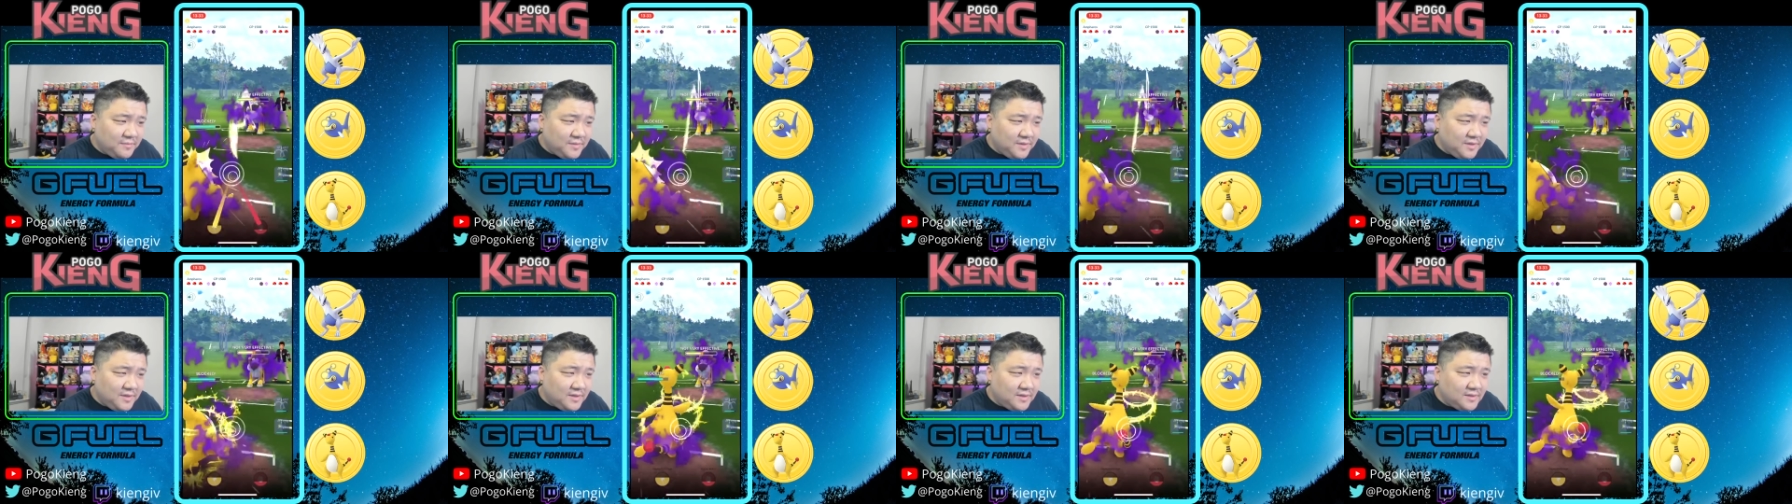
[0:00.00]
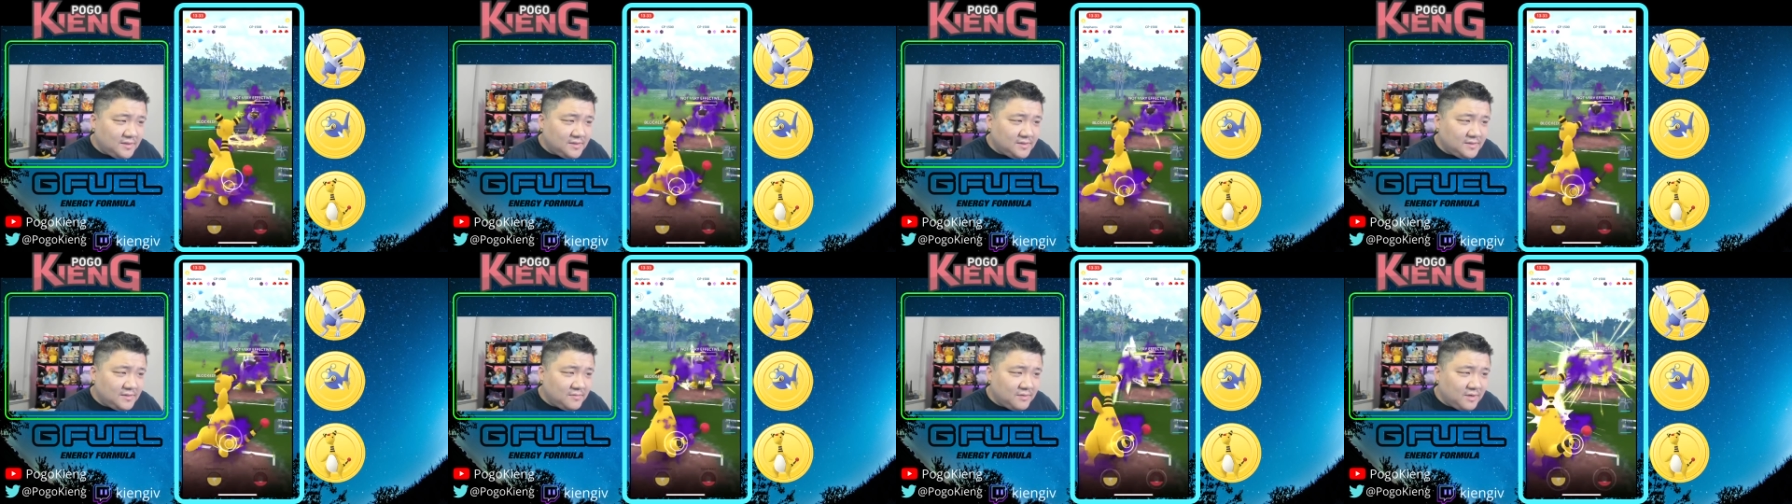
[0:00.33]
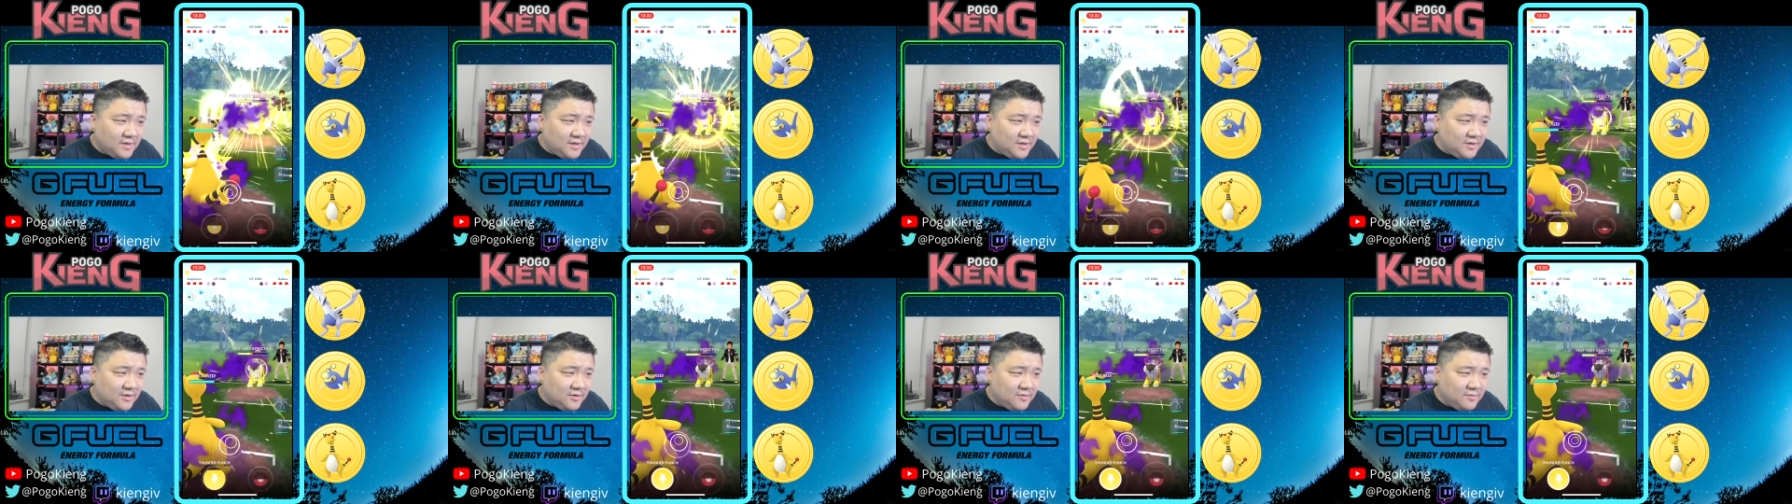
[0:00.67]
beat this
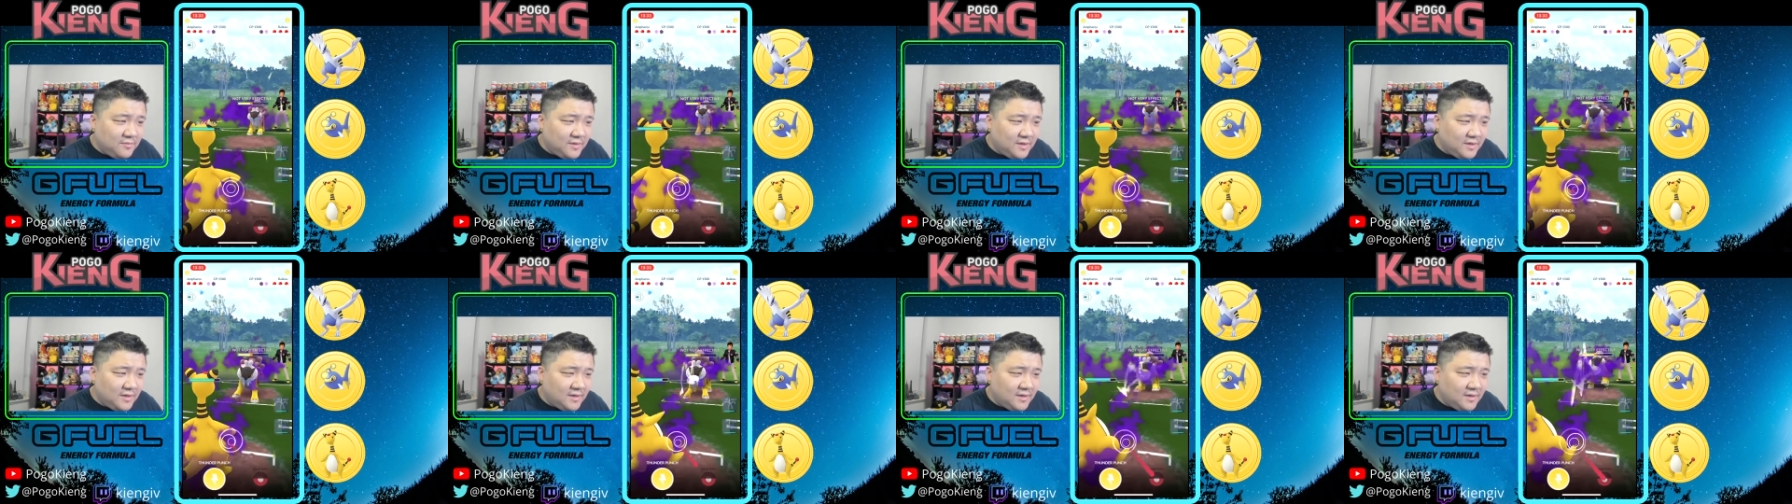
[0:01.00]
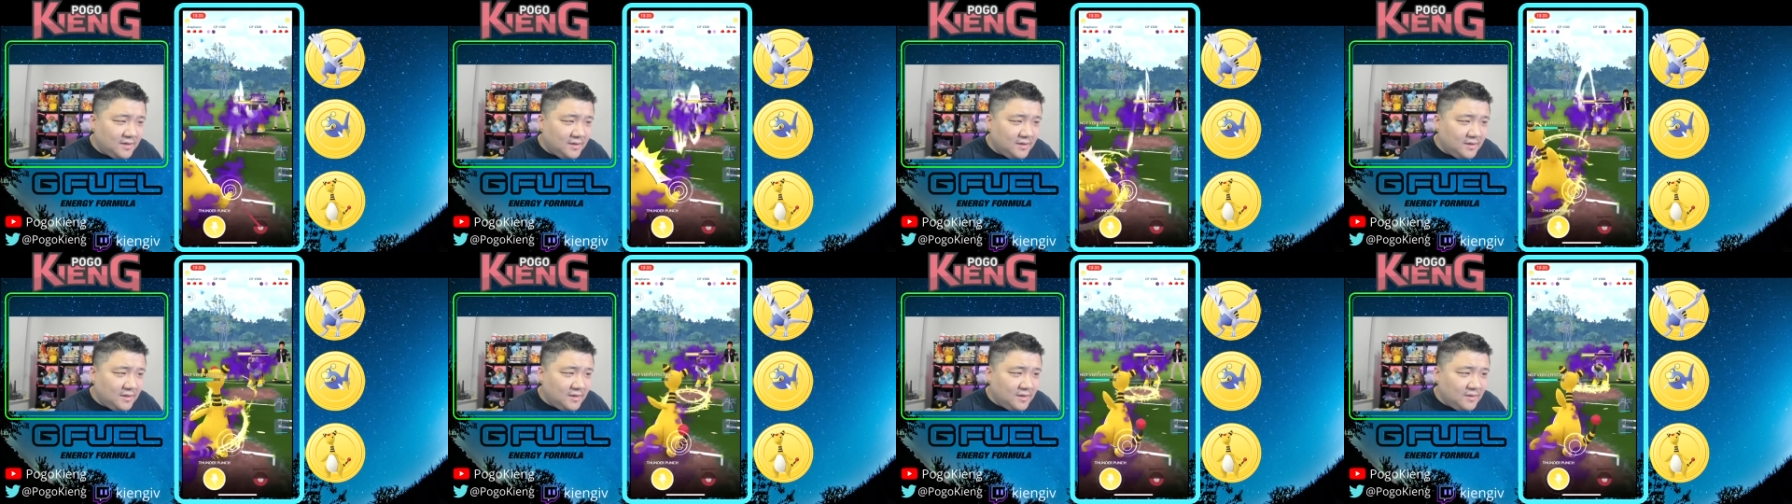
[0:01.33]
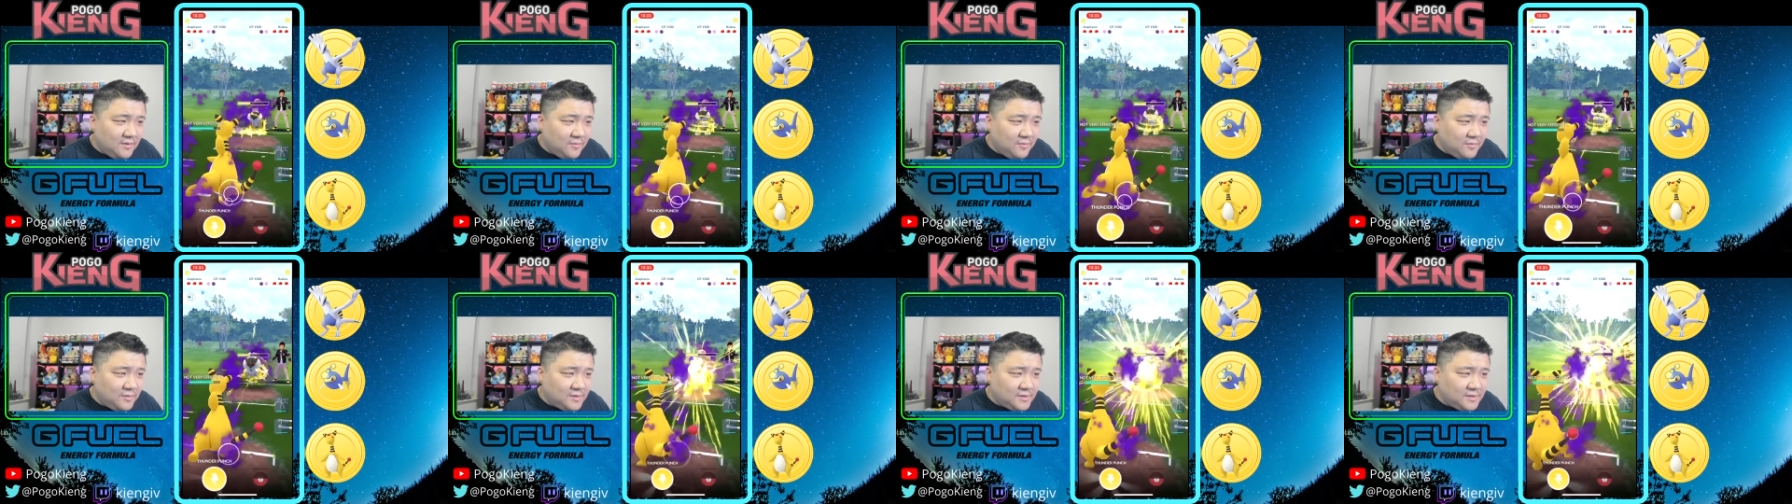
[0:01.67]
Raikou, but
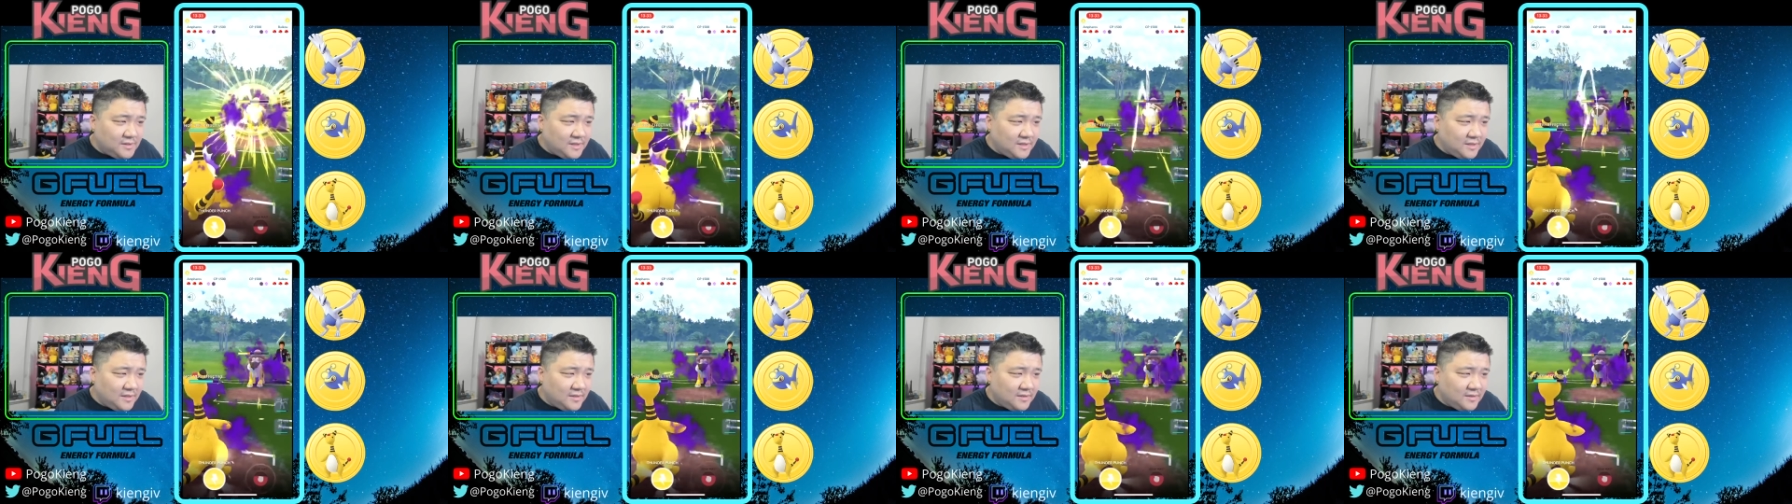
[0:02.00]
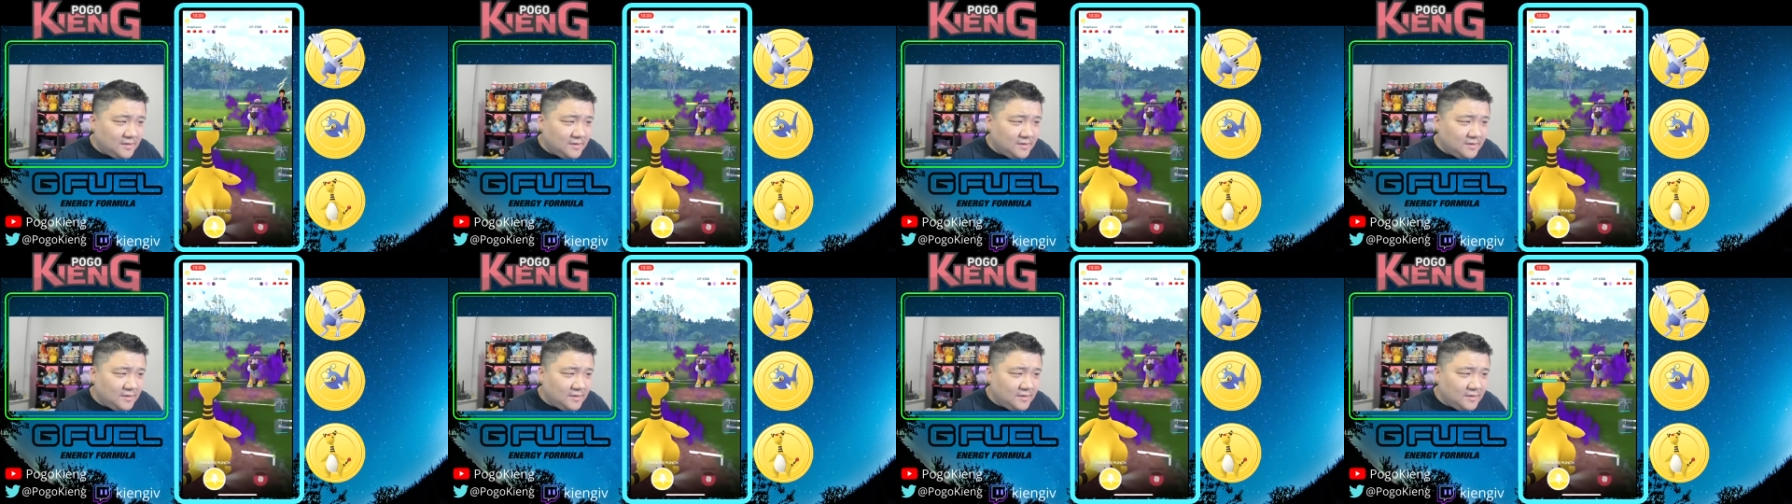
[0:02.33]
we'll see.